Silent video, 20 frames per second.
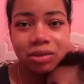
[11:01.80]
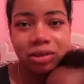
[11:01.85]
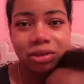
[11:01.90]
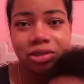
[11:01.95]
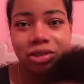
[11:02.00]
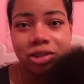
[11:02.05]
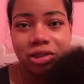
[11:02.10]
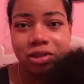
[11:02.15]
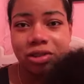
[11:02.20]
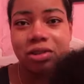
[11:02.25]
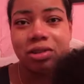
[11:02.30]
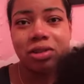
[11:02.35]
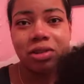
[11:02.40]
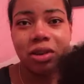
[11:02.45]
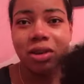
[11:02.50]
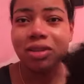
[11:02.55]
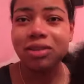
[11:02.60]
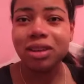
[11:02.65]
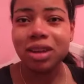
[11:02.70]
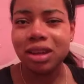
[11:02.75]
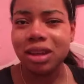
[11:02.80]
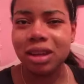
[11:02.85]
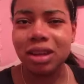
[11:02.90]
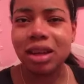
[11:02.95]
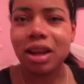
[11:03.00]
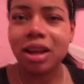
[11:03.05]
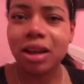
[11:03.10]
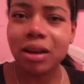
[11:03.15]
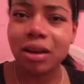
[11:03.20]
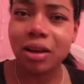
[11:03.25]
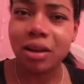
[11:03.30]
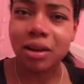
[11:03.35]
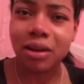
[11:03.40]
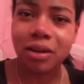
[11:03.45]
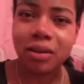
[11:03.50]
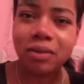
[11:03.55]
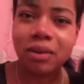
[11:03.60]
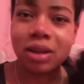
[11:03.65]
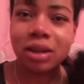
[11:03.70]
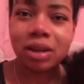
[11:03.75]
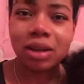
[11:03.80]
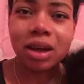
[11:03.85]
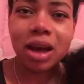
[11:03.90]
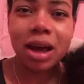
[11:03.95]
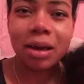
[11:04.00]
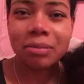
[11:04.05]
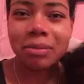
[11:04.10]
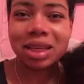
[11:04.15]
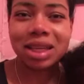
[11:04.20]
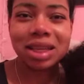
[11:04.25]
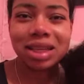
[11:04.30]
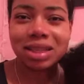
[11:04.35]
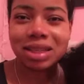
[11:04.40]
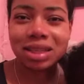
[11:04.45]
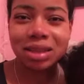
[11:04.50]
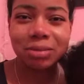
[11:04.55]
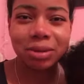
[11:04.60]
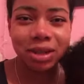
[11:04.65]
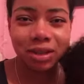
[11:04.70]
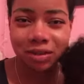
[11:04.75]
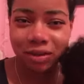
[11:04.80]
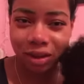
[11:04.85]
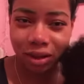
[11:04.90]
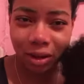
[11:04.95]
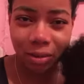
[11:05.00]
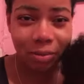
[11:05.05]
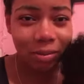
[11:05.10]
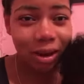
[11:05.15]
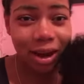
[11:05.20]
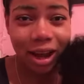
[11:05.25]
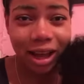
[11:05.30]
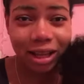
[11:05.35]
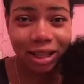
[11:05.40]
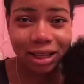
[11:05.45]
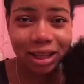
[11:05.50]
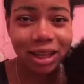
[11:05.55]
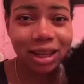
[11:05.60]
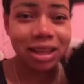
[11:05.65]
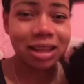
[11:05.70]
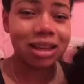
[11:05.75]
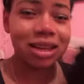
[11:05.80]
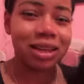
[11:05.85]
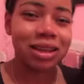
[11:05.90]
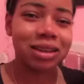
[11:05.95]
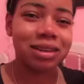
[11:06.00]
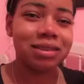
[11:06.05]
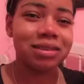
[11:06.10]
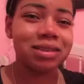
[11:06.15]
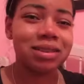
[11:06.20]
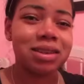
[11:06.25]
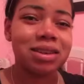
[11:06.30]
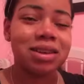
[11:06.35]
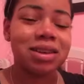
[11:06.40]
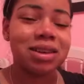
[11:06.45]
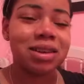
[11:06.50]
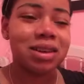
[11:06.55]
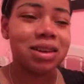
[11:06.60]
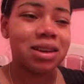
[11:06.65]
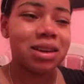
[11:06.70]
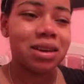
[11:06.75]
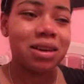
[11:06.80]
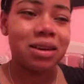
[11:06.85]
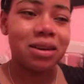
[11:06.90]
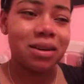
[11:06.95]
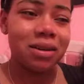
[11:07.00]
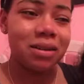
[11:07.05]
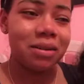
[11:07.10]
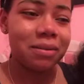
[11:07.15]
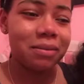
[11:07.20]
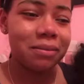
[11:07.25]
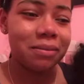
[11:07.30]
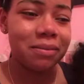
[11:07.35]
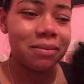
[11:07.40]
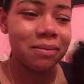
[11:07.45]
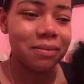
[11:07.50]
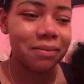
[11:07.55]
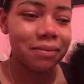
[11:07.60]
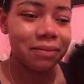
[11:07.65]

she's not taken care of and I'm easy because I got pregnant and um,